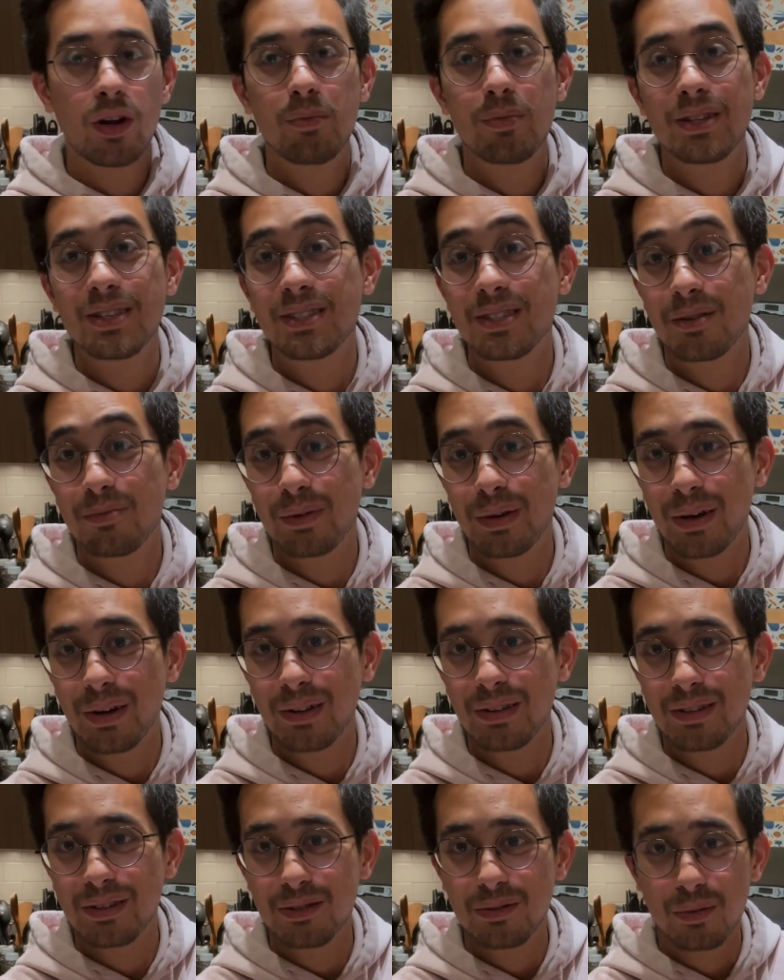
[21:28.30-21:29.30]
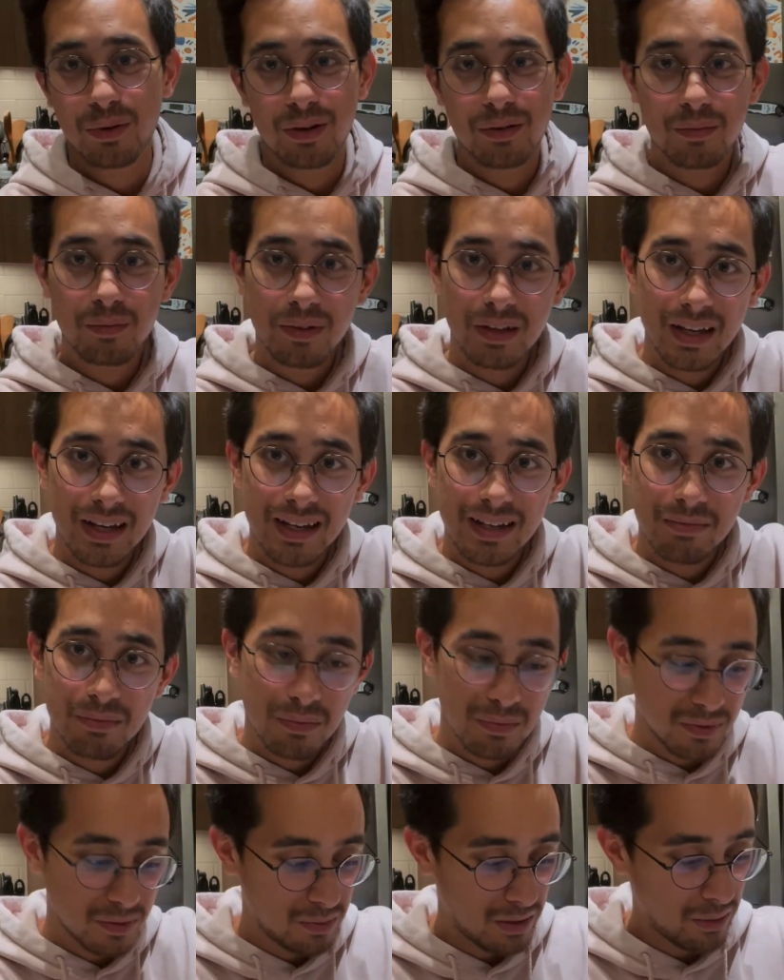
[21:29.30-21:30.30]
sipping on this one
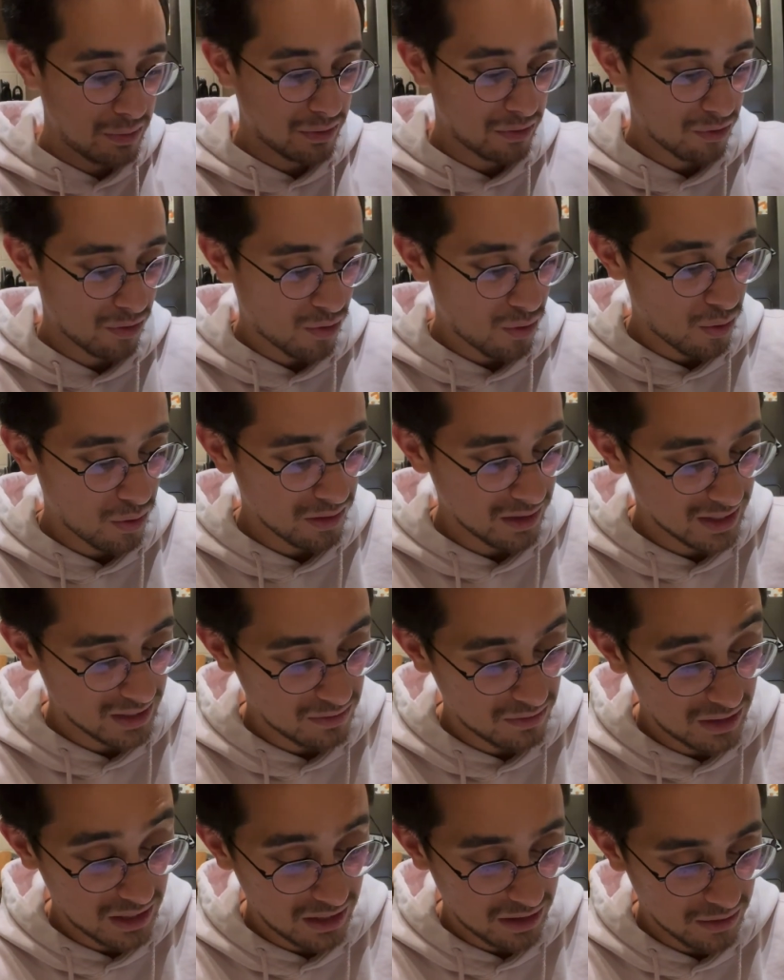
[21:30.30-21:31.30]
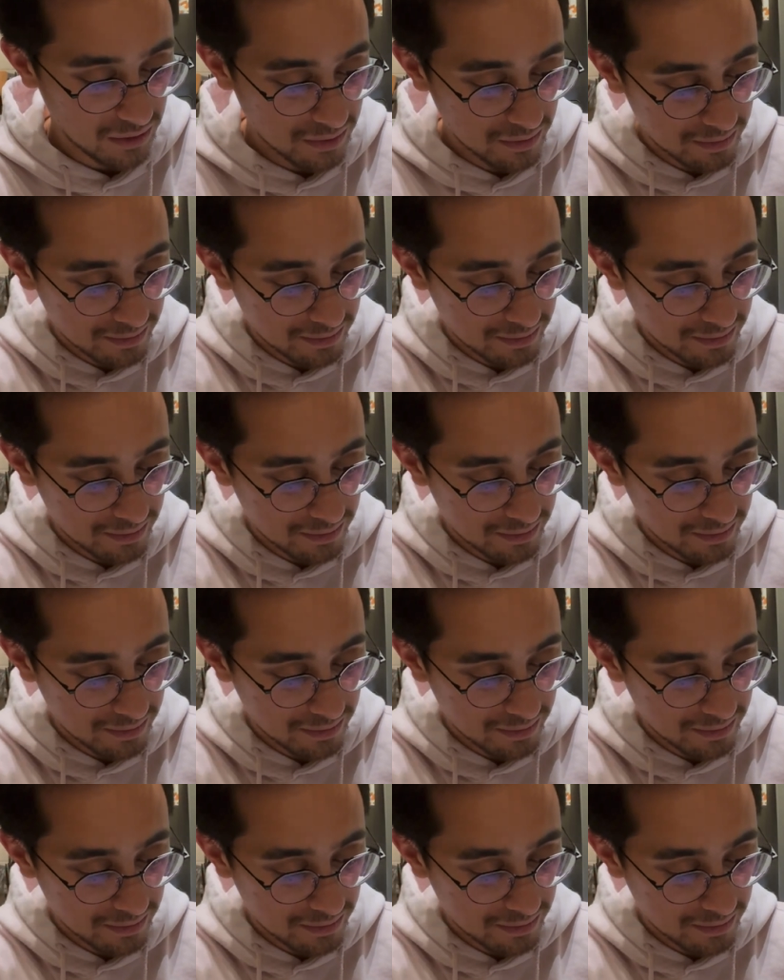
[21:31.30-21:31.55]
to be able to record this video.